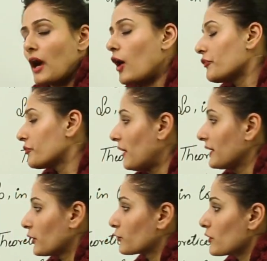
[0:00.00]
how we
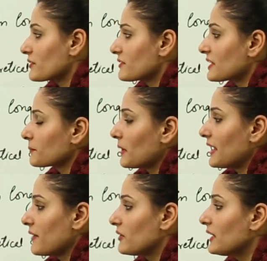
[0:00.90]
find out what's the sigma
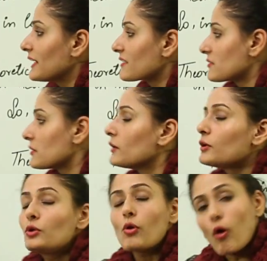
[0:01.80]
level, it's
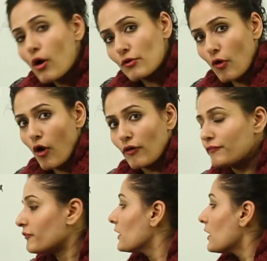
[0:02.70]
lower
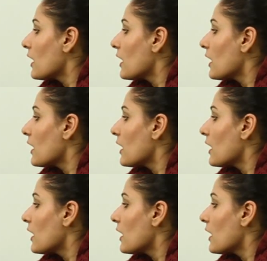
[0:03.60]
of